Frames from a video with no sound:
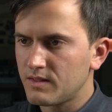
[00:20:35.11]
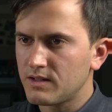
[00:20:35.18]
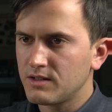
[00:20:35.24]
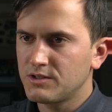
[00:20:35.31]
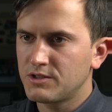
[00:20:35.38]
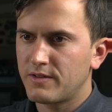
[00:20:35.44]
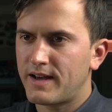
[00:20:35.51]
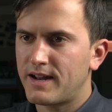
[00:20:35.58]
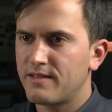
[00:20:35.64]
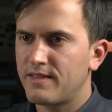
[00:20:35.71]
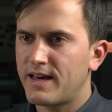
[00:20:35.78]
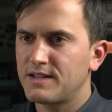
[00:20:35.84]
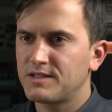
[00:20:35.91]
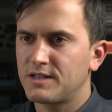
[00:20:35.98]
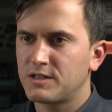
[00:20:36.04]
So
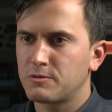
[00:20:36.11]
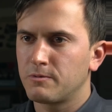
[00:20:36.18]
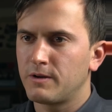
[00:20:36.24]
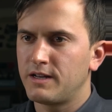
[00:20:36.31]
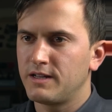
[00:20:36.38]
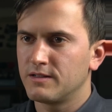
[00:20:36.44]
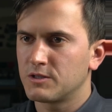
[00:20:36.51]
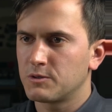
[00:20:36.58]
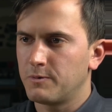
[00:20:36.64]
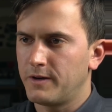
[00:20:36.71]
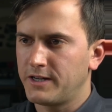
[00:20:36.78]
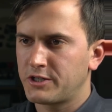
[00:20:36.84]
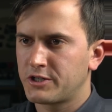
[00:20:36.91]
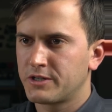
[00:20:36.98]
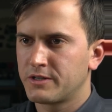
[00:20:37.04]
that is us reading the
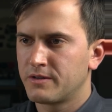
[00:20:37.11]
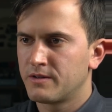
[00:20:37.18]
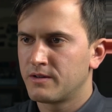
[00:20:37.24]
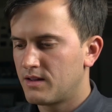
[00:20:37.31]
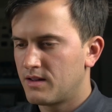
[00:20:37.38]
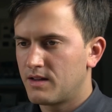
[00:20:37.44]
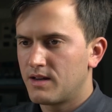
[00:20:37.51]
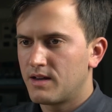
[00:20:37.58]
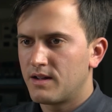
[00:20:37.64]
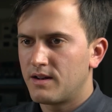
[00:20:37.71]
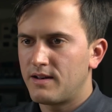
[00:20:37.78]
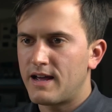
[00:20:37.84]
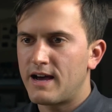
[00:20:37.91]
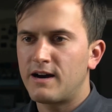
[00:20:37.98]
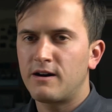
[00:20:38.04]
switch.
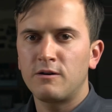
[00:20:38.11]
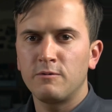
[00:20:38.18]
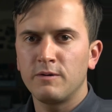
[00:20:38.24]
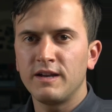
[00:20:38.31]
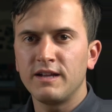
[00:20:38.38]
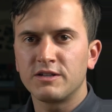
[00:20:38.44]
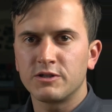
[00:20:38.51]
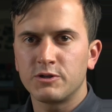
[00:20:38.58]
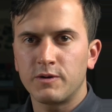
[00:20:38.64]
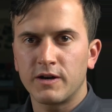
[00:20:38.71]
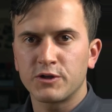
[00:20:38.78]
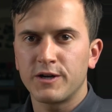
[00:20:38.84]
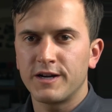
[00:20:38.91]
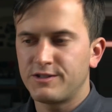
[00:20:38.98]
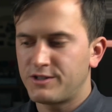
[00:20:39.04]
Now we need to do our
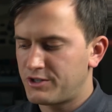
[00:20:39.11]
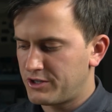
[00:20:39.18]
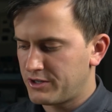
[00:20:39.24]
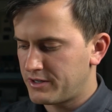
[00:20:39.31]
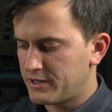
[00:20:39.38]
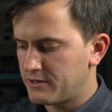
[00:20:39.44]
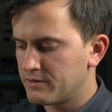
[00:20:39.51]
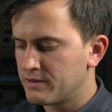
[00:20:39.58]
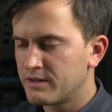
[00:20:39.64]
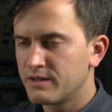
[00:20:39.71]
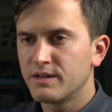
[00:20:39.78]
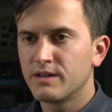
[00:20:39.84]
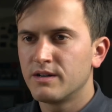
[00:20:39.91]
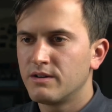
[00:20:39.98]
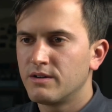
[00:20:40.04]
transition code.
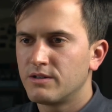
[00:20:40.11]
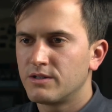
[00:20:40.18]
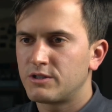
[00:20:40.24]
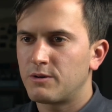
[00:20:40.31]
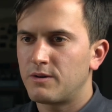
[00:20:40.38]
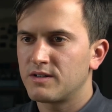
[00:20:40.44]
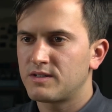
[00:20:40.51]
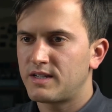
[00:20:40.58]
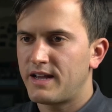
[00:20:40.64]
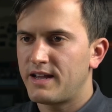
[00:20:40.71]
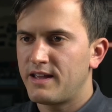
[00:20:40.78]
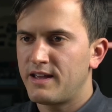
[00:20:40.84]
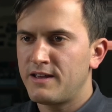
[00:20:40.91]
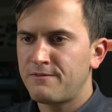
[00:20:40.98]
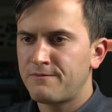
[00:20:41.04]
So I'll say
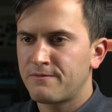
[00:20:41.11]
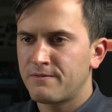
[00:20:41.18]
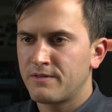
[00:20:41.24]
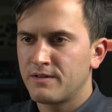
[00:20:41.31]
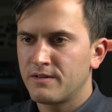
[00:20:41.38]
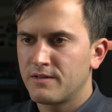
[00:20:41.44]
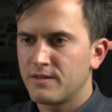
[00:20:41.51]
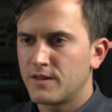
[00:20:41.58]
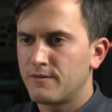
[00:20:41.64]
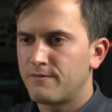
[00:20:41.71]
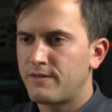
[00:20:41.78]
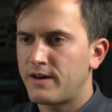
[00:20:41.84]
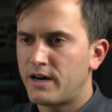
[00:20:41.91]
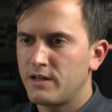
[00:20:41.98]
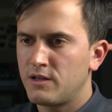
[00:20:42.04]
if the
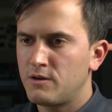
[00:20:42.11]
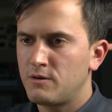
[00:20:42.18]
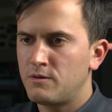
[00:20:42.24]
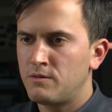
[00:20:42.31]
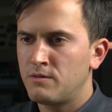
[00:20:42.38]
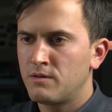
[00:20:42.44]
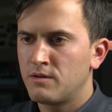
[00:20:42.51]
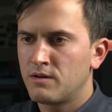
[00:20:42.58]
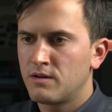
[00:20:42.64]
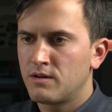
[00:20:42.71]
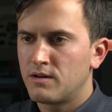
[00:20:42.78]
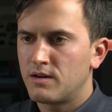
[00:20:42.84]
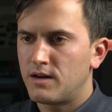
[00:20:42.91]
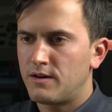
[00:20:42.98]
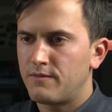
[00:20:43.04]
value
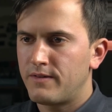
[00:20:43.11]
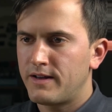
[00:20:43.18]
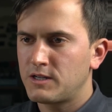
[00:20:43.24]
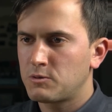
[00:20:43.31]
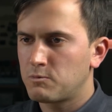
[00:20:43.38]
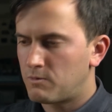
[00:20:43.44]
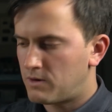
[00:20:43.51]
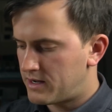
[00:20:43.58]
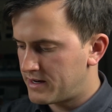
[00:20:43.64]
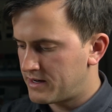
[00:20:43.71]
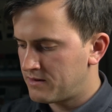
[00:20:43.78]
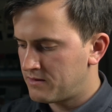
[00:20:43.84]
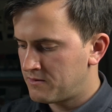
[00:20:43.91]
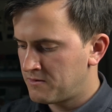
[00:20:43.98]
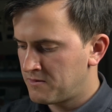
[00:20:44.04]
of
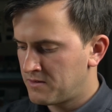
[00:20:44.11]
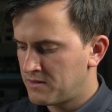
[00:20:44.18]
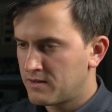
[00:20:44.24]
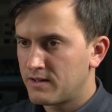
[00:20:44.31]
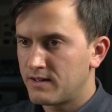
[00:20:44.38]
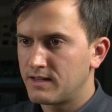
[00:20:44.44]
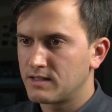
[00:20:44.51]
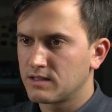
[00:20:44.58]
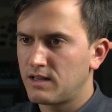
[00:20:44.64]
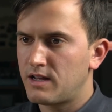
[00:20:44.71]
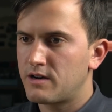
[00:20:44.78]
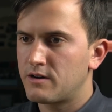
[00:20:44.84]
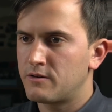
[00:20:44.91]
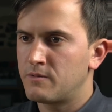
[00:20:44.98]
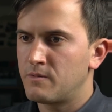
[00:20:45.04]
S1 is
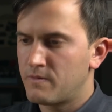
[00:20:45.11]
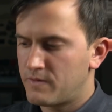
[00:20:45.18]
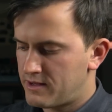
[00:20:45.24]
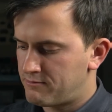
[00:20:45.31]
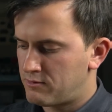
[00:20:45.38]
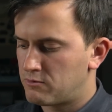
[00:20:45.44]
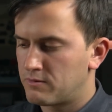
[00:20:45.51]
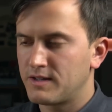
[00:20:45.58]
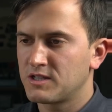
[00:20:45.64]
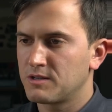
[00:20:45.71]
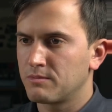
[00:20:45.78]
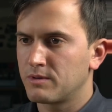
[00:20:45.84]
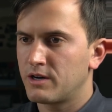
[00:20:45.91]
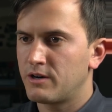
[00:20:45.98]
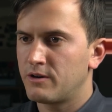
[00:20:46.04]
low, then we'll run
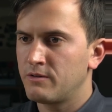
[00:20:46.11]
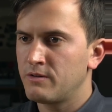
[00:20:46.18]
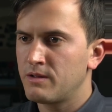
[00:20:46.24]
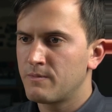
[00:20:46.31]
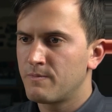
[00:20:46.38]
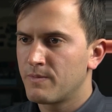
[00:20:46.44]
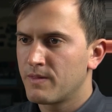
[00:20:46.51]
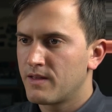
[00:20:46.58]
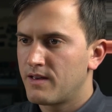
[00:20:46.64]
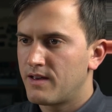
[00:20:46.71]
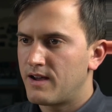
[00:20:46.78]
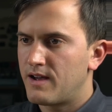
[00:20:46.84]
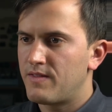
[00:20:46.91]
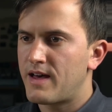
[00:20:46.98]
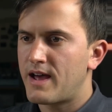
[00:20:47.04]
some code,
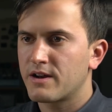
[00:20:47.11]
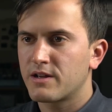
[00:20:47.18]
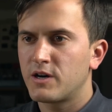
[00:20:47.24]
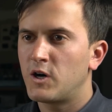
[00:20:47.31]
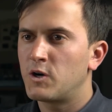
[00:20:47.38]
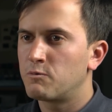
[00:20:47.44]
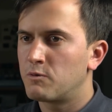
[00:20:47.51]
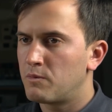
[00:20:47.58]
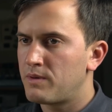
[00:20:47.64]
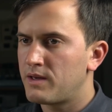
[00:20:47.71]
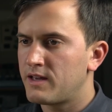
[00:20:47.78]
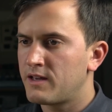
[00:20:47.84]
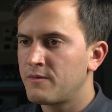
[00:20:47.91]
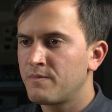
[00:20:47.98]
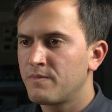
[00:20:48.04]
and that code will
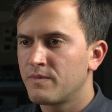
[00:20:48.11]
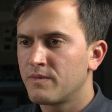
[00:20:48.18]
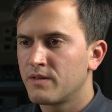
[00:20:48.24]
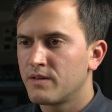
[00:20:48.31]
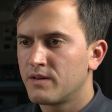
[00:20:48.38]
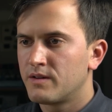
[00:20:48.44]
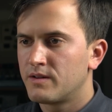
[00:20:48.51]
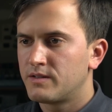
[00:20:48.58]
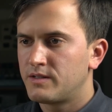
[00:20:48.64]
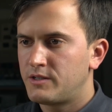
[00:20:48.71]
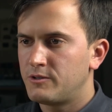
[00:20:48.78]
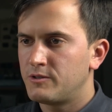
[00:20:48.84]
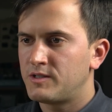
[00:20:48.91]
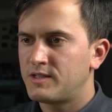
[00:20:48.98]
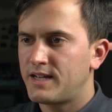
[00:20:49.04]
be
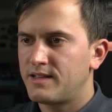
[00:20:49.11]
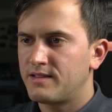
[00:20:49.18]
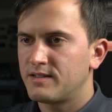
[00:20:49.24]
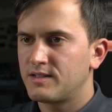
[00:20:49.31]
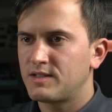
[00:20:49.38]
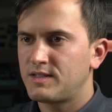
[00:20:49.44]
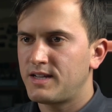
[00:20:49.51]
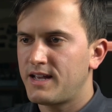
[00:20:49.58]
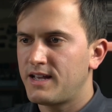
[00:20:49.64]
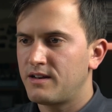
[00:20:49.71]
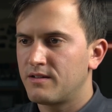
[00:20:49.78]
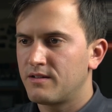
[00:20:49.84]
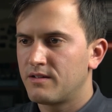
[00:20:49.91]
to set the state